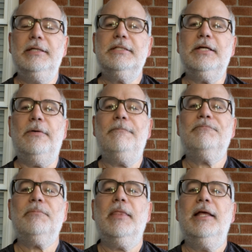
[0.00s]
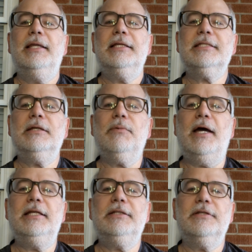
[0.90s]
So let's get
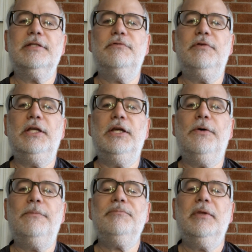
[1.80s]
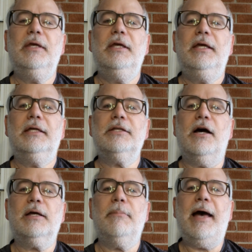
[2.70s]
right into this video and
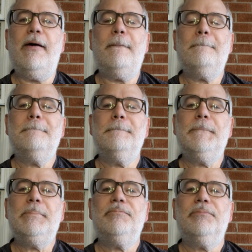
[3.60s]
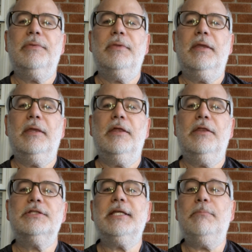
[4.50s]
talk about
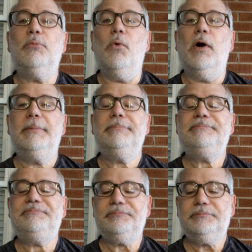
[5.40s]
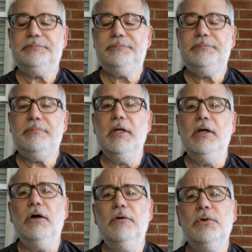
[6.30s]
step one.
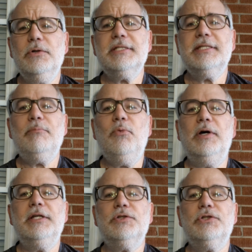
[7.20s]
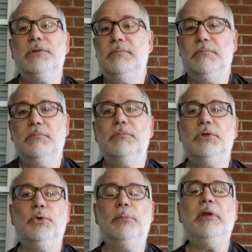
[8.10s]
Of course, step one is
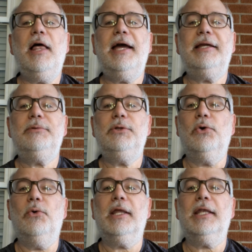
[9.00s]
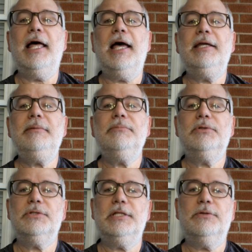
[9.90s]
you applying. You go online,
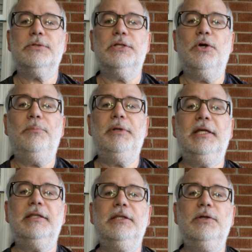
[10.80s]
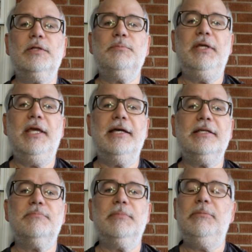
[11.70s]
you see there's an opening at the
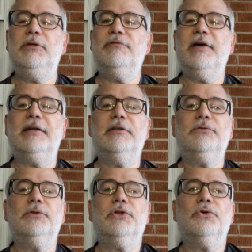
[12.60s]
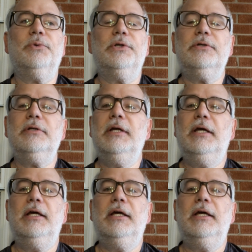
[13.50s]
USPS, maybe you found it through the career